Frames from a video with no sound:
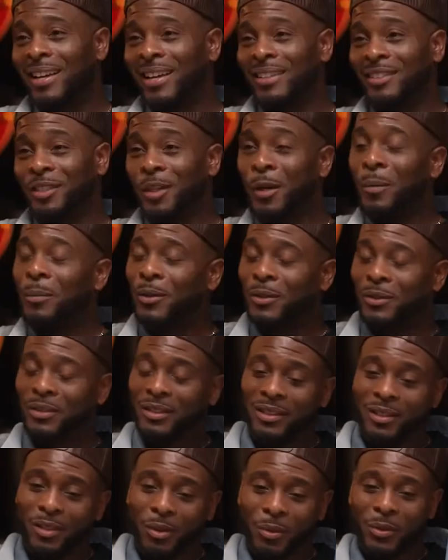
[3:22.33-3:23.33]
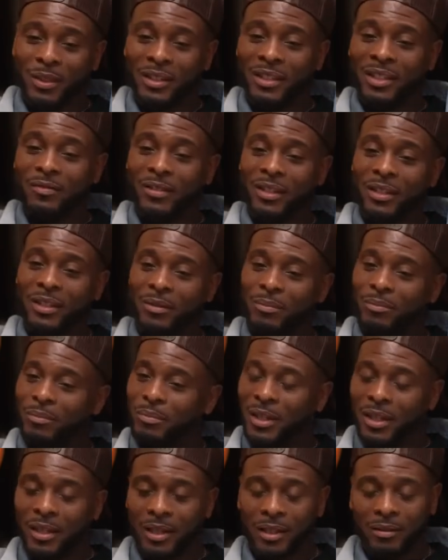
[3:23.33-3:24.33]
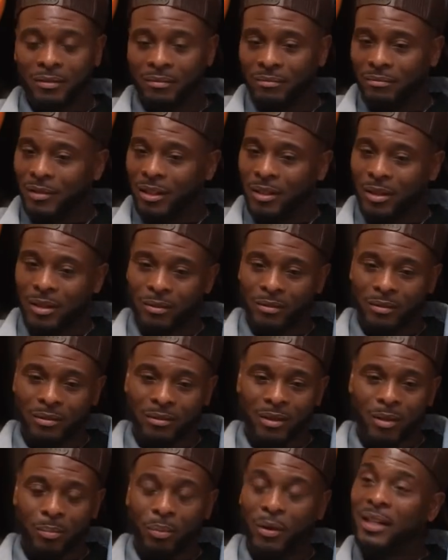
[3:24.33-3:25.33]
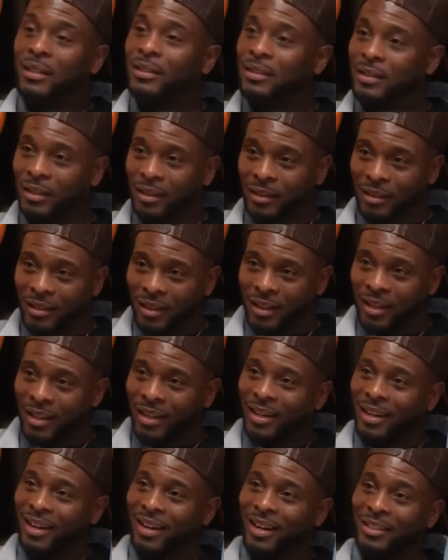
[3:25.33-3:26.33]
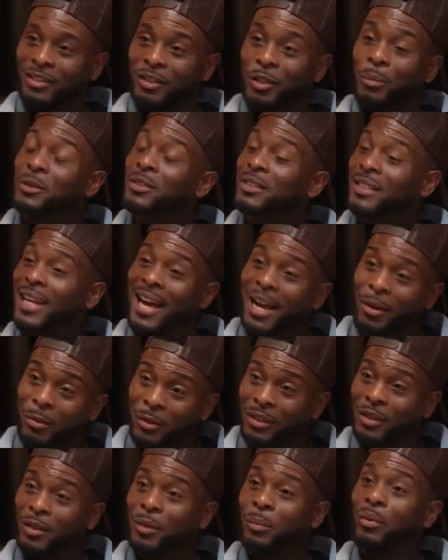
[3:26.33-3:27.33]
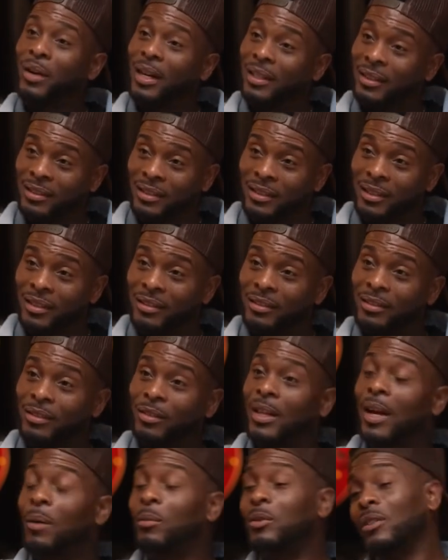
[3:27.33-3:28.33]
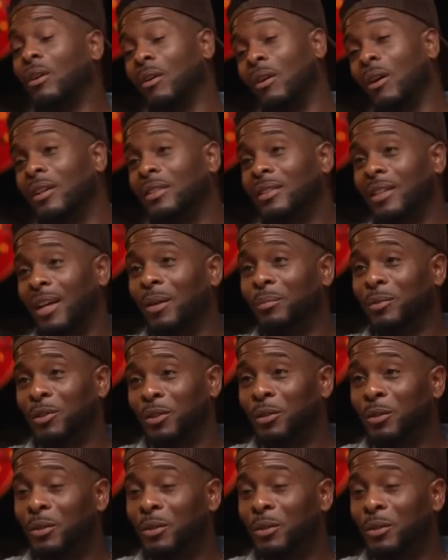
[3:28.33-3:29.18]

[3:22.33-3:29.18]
And she almost, with even in being, the pregnancy. She almost died within the pregnancy, so that was a hard time too.